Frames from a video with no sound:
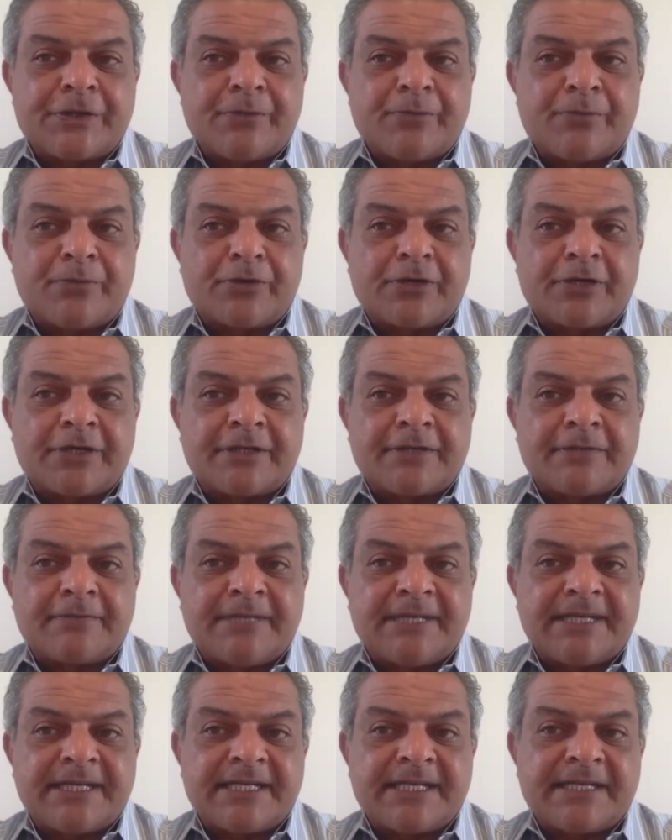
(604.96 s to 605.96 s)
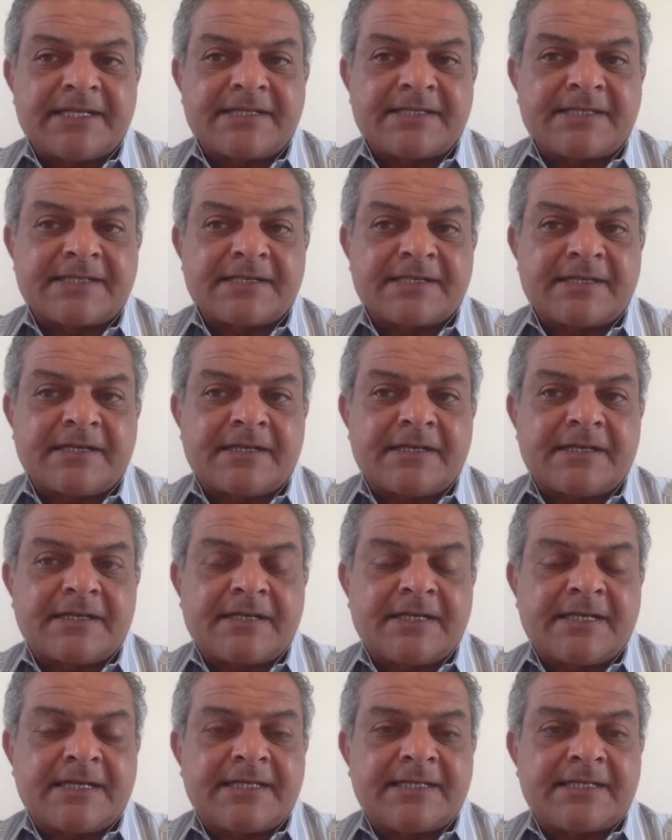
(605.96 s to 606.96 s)
important because
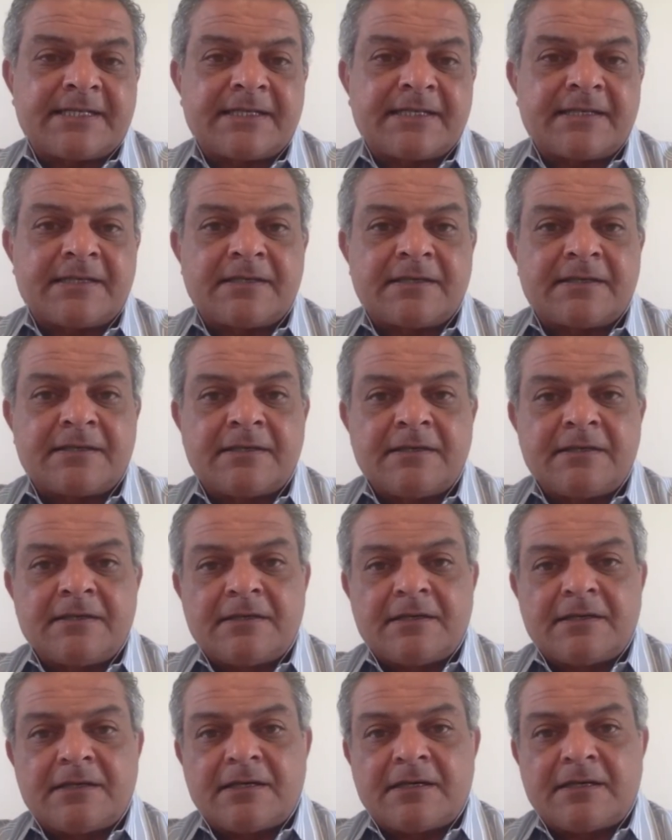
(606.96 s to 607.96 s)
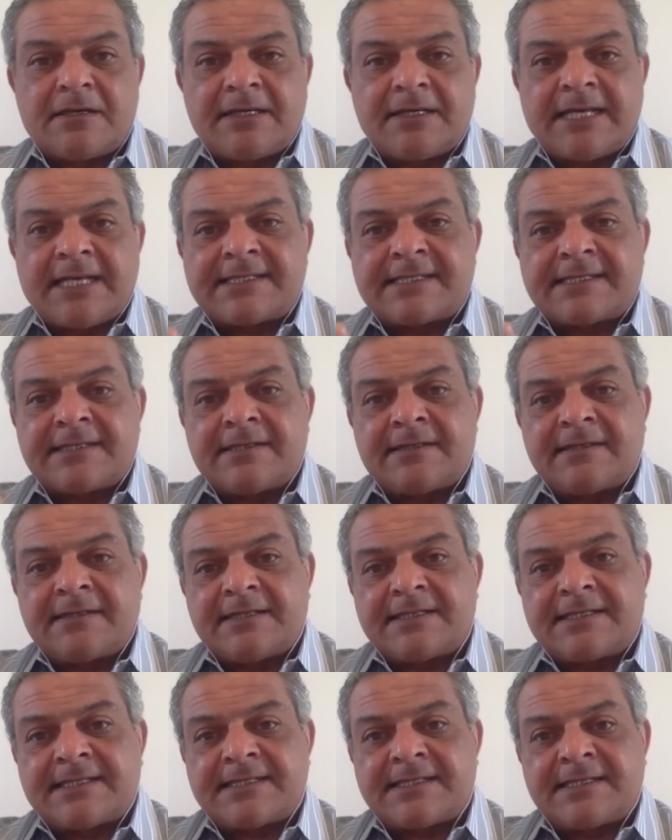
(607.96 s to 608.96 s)
it can lessen
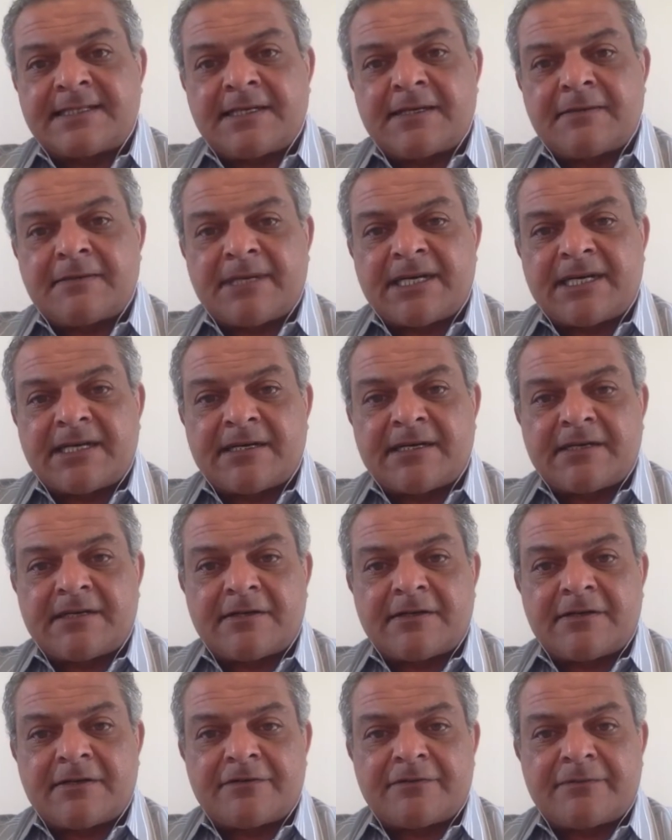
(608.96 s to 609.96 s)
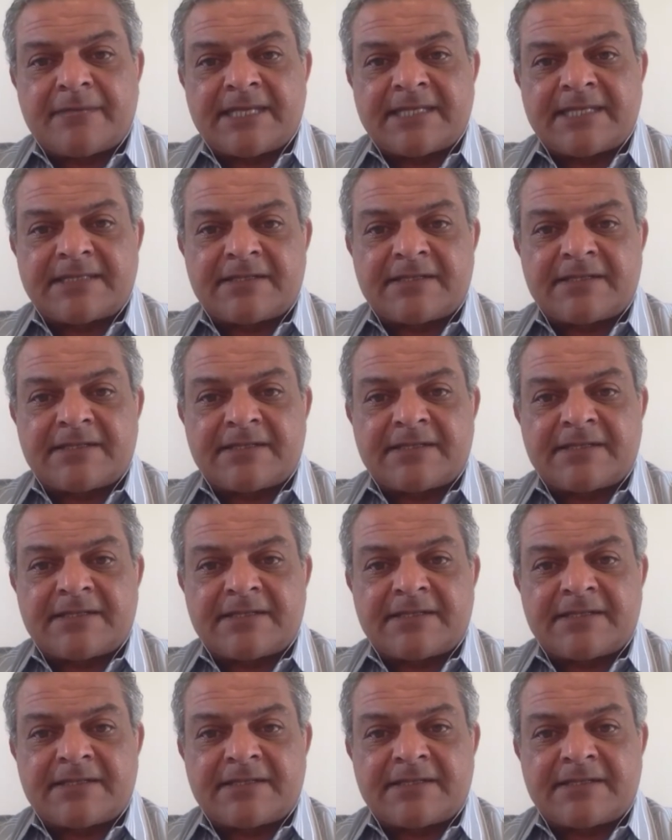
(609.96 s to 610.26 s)
the stigma of mental